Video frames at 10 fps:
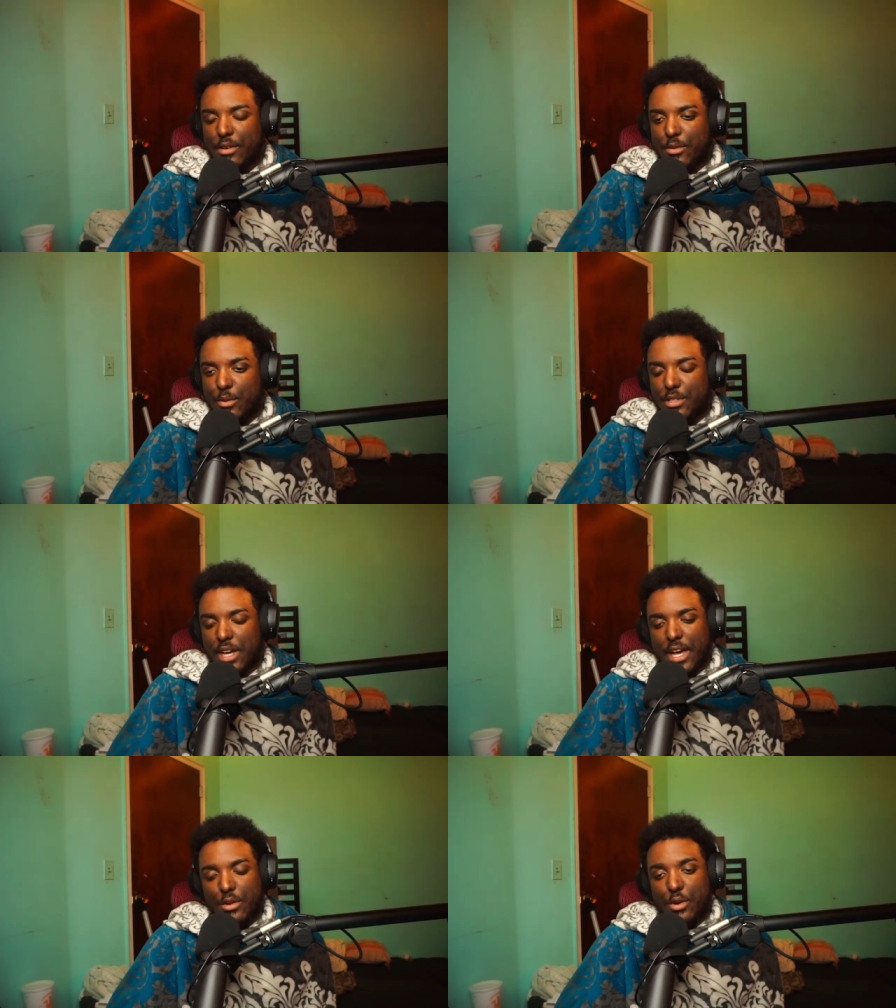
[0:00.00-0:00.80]
which
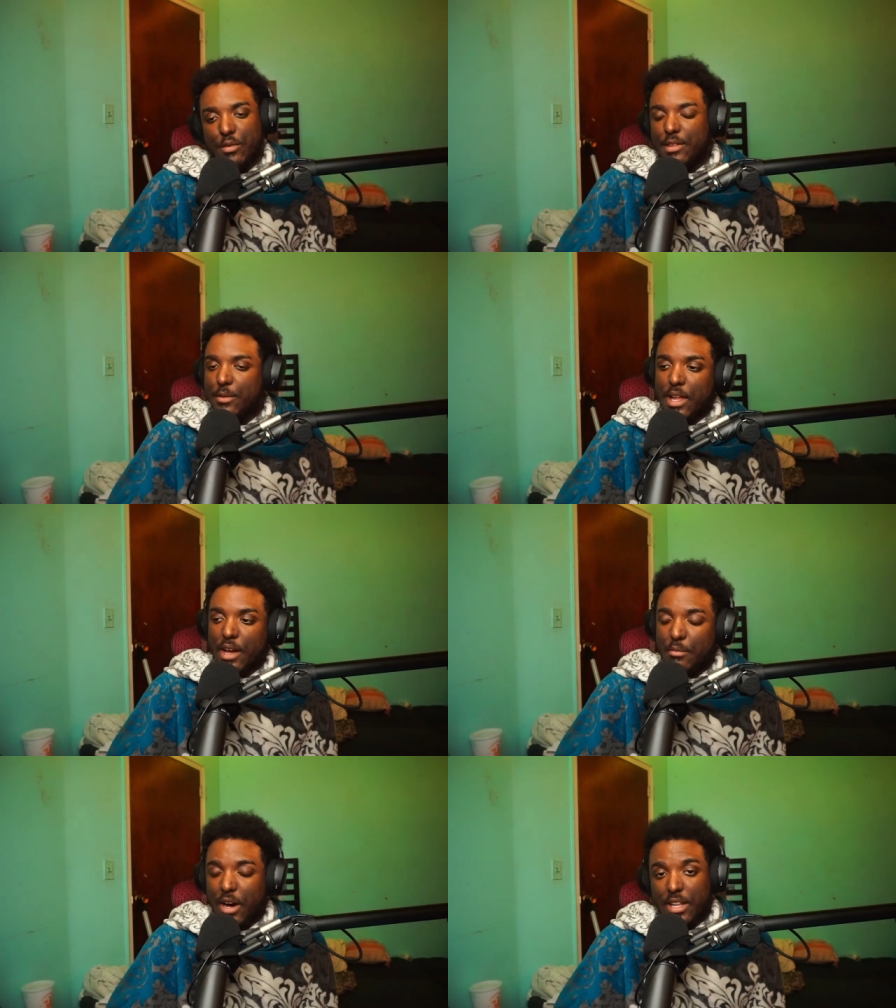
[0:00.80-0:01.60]
I don't know if they were like a
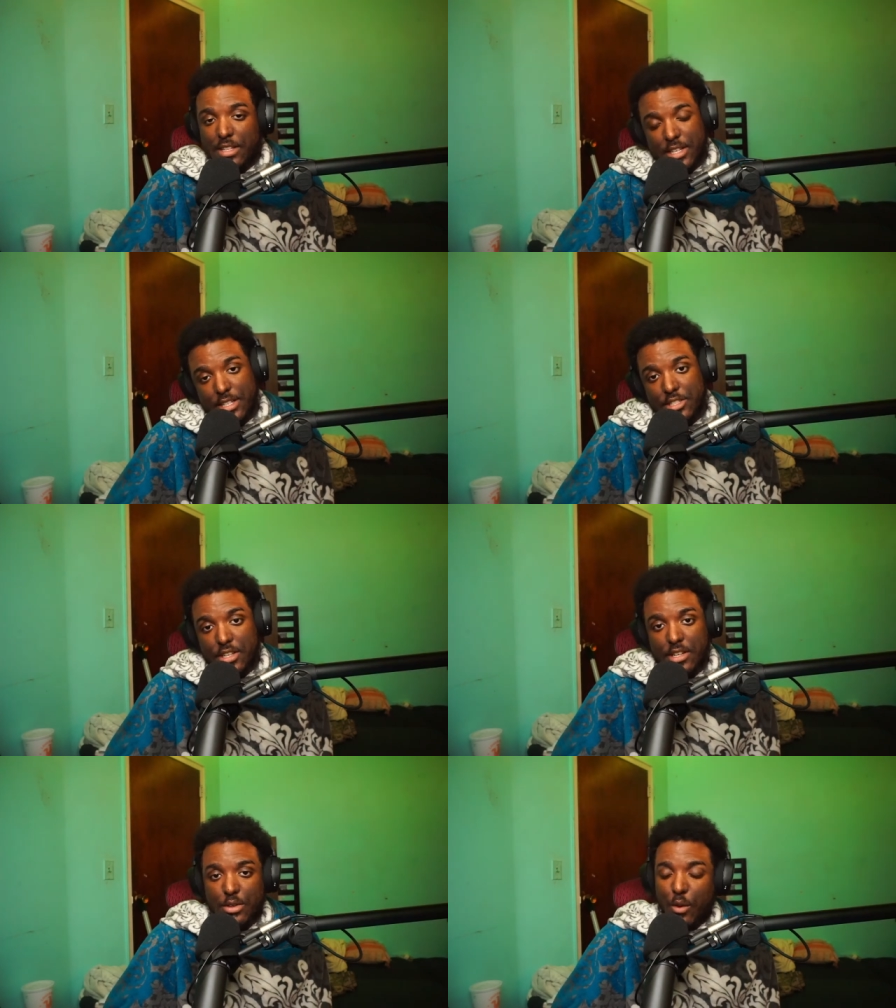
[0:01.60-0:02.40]

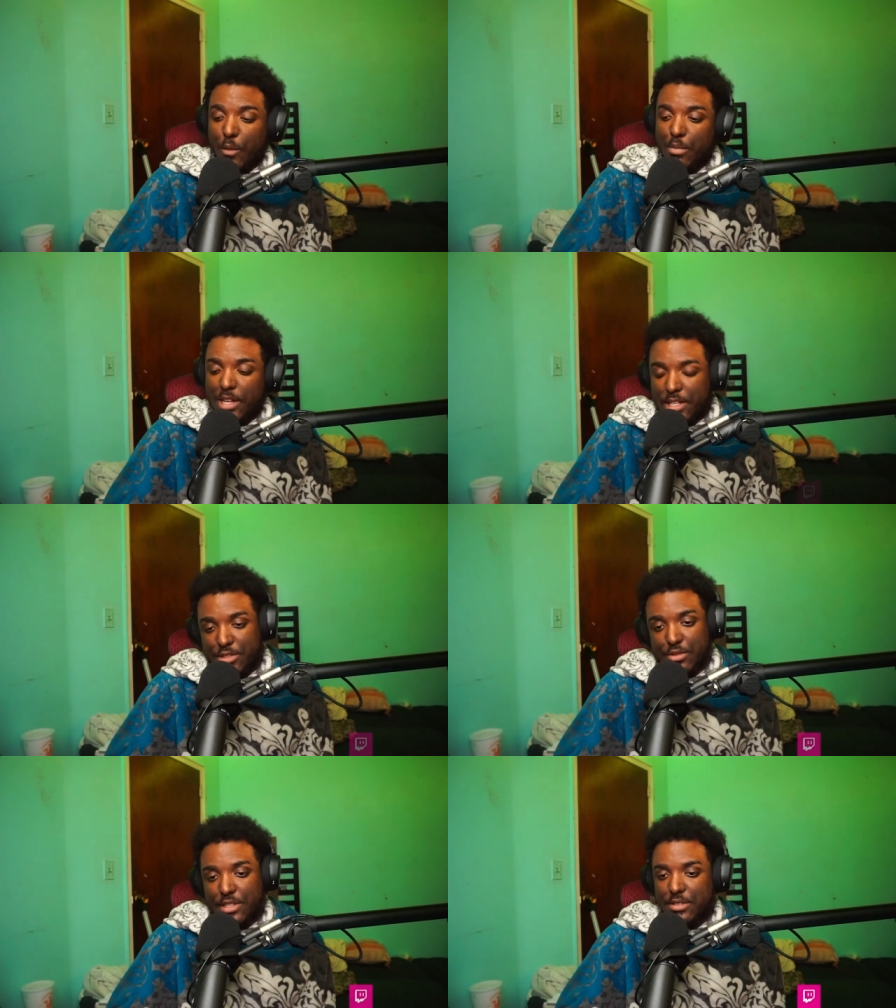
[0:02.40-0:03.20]
politician or a
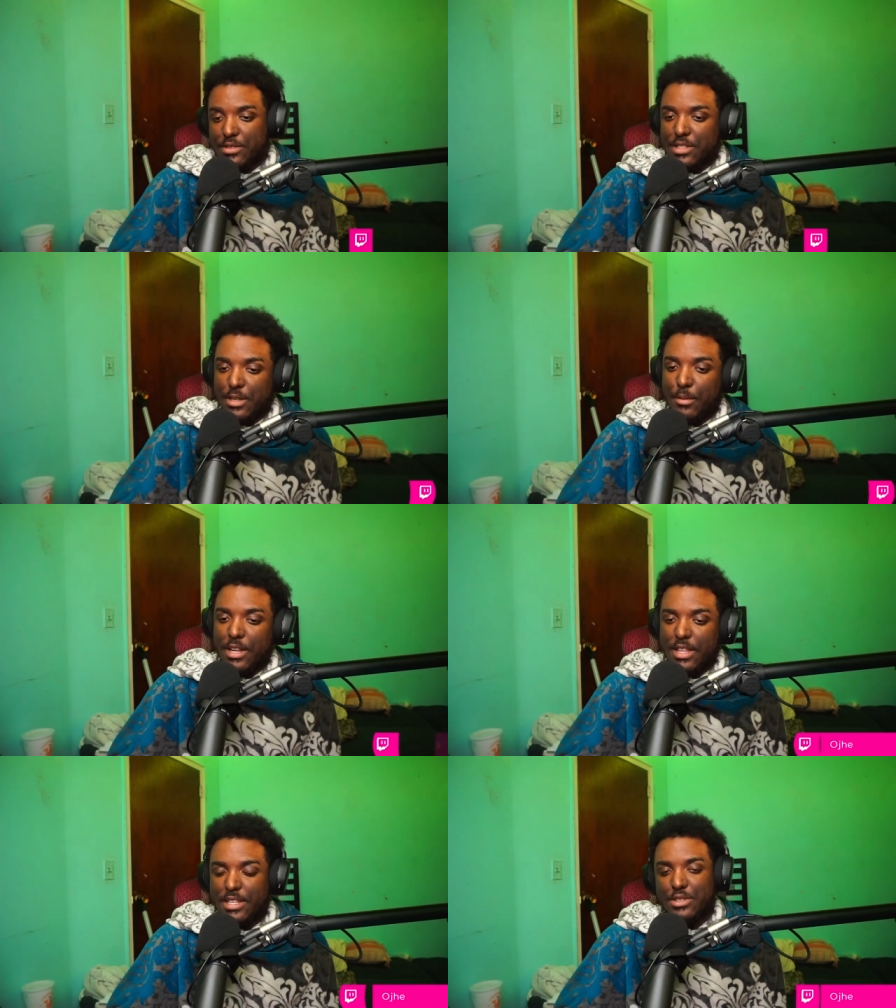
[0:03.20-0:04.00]
plagiarist or just somebody
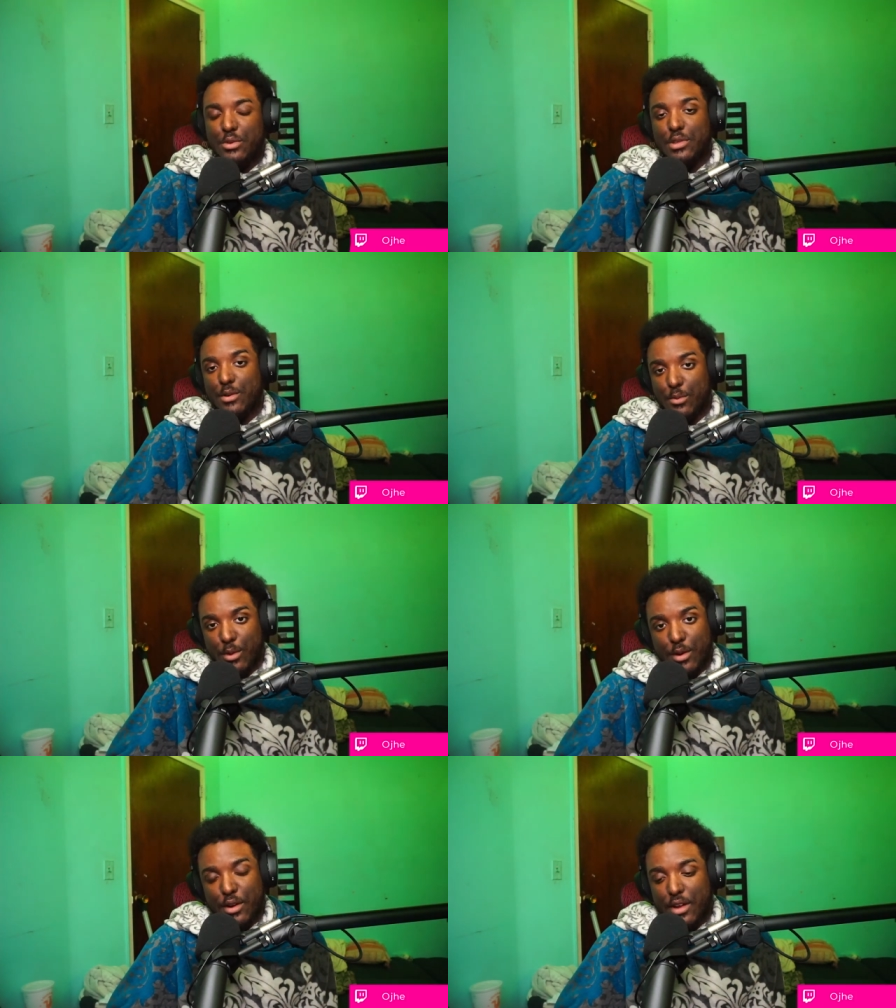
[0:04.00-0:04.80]
that stole their
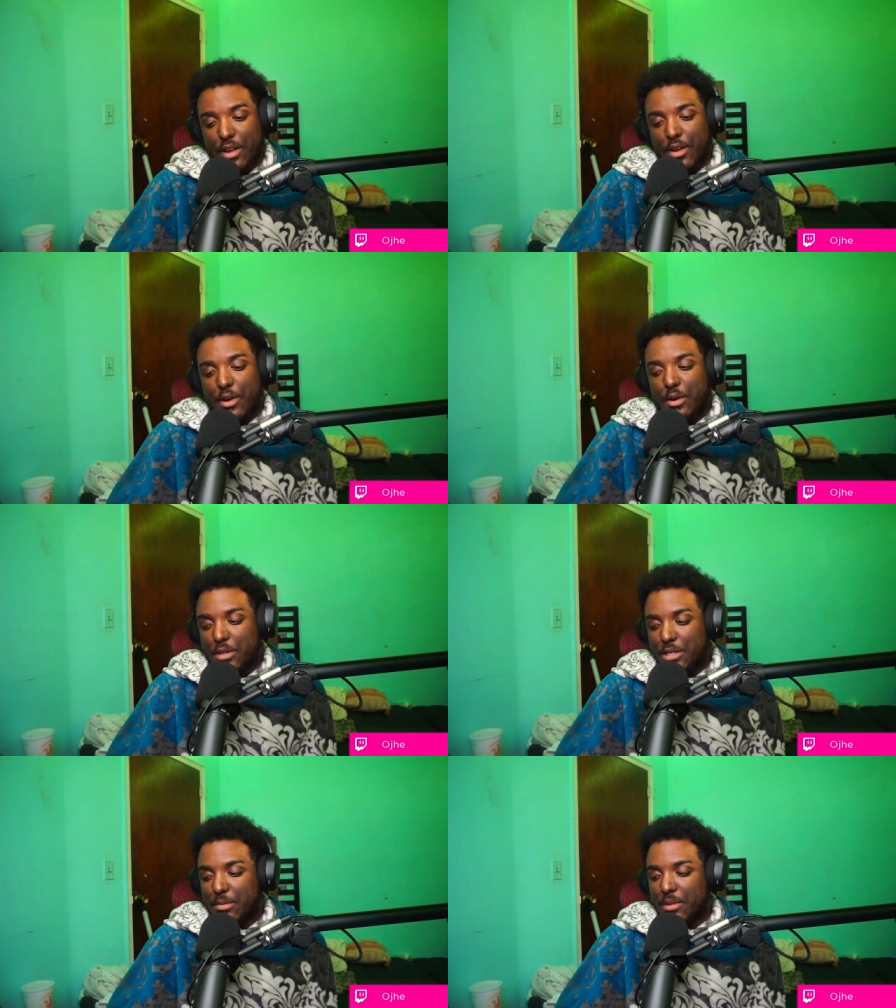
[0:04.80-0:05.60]
work or
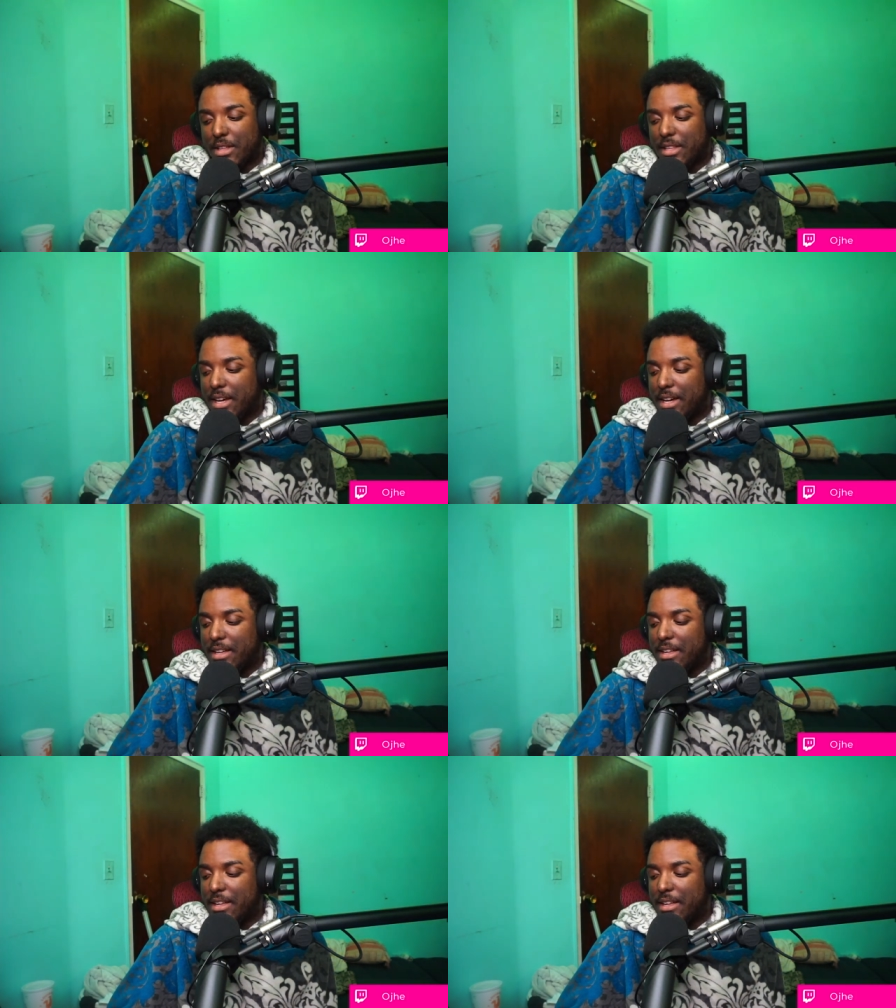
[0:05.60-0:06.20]
something like that,